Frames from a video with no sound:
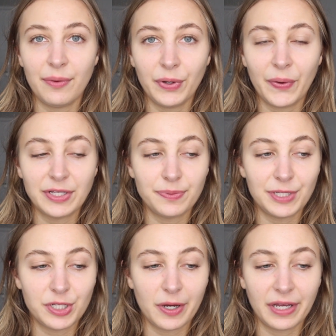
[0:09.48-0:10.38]
we're going to
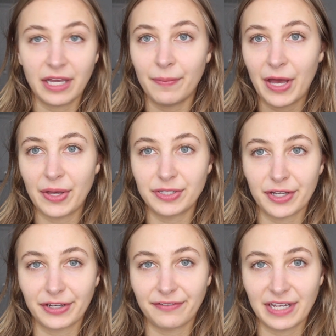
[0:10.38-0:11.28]
be talking about A
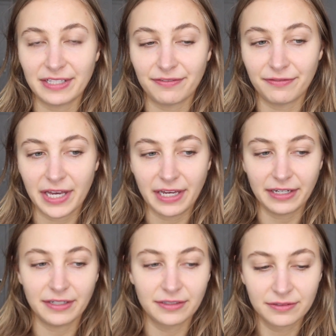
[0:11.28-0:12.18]
Song of Ice and
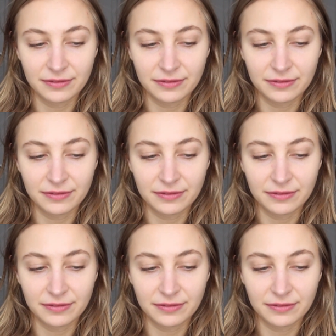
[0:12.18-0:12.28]
Fire.